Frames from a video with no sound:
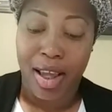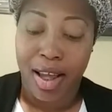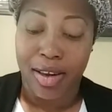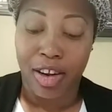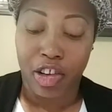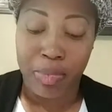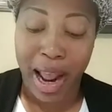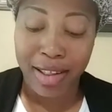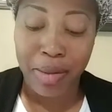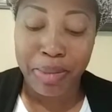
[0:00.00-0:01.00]

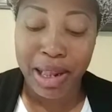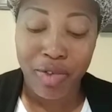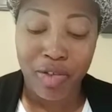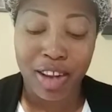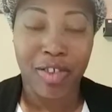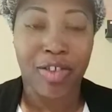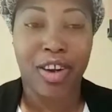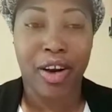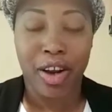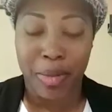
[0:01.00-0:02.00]
Despite the benefits of
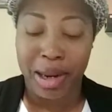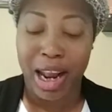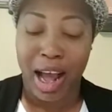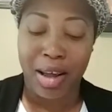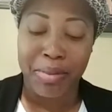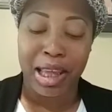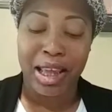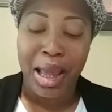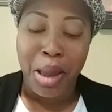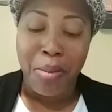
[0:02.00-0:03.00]
serial
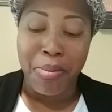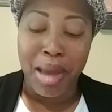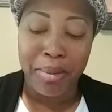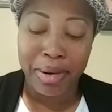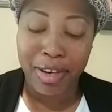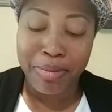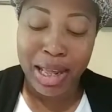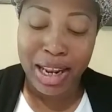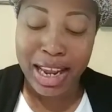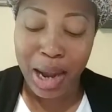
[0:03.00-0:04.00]
monogamy, members of
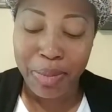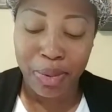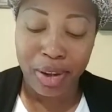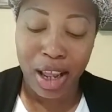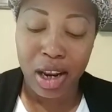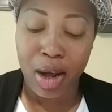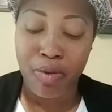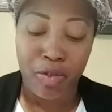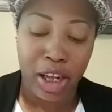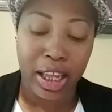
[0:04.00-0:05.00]
many couples end up
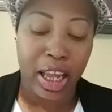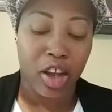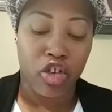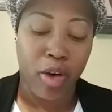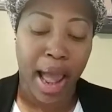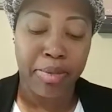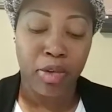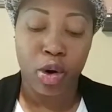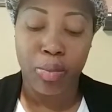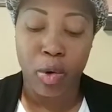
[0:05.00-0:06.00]
feeling entrapped
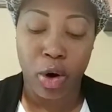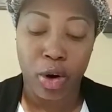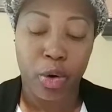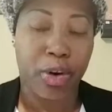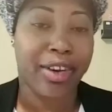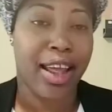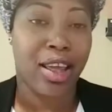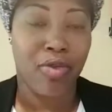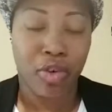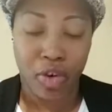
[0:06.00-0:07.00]
or bored or
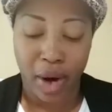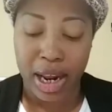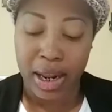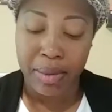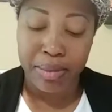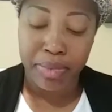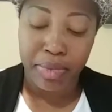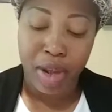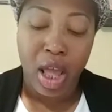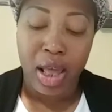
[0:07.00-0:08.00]
taken for granted.
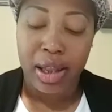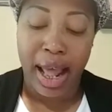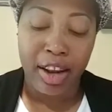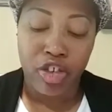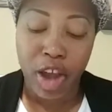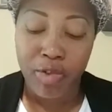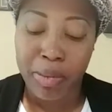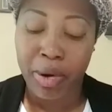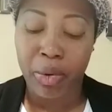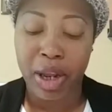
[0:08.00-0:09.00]
Like Jeff and
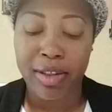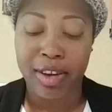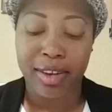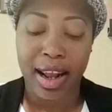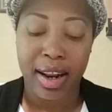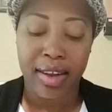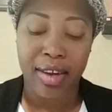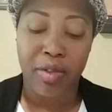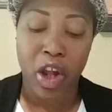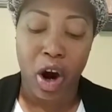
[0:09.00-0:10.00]
Marie, the studies
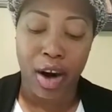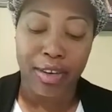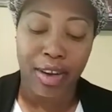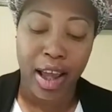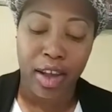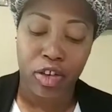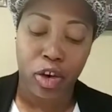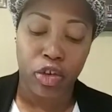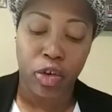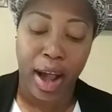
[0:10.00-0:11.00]
of the RCA
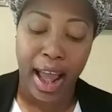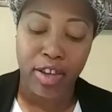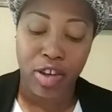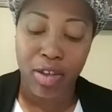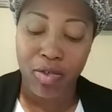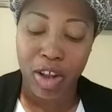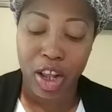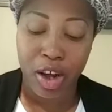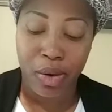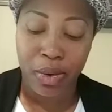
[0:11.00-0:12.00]
social hygiene
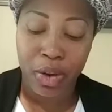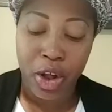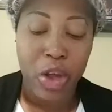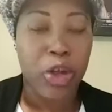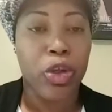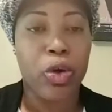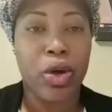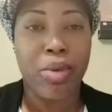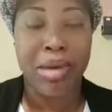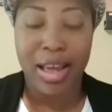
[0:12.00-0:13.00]
video, you
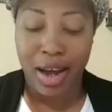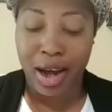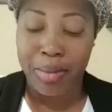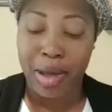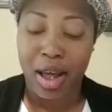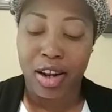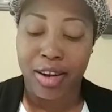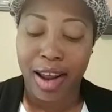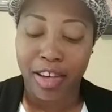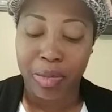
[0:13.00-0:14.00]
can become
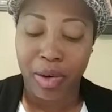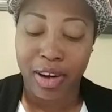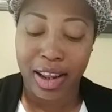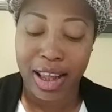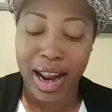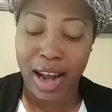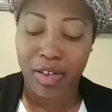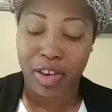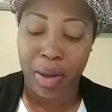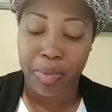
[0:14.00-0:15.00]
desperate to get out
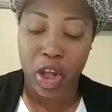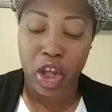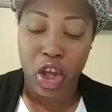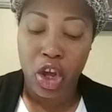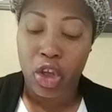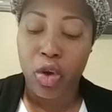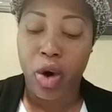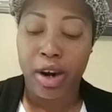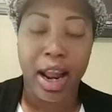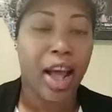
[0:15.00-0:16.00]
of something you
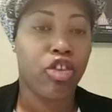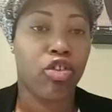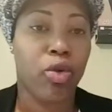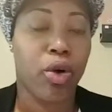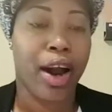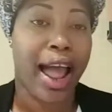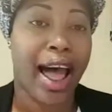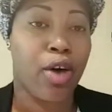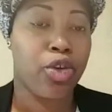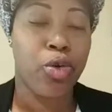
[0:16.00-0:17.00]
are not sure
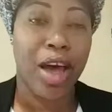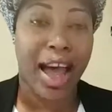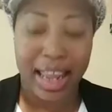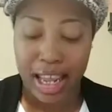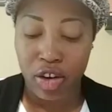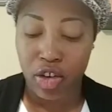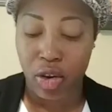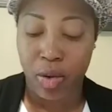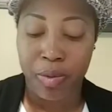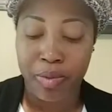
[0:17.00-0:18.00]
how you got
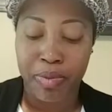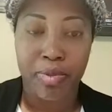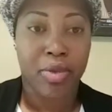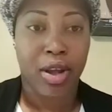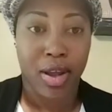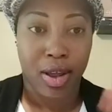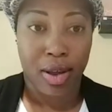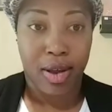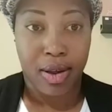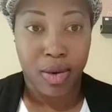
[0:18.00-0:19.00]
into.
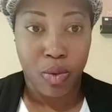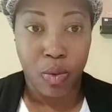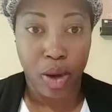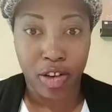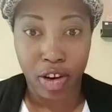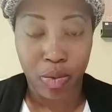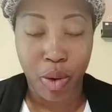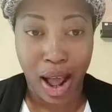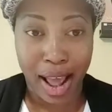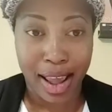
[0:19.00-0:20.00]
Which is
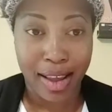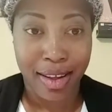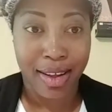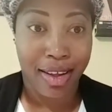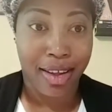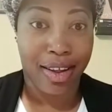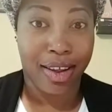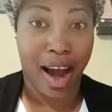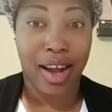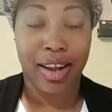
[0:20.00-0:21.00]
why
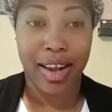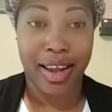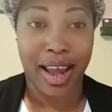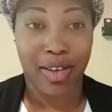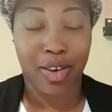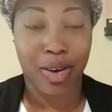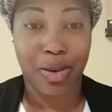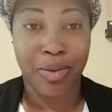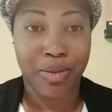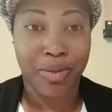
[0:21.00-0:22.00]
godly
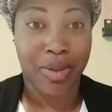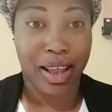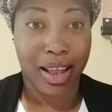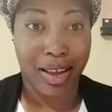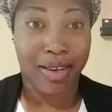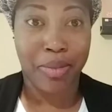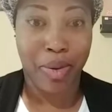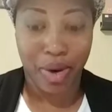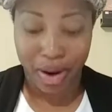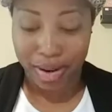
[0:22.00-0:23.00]
counsel is
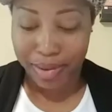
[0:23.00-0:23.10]
important.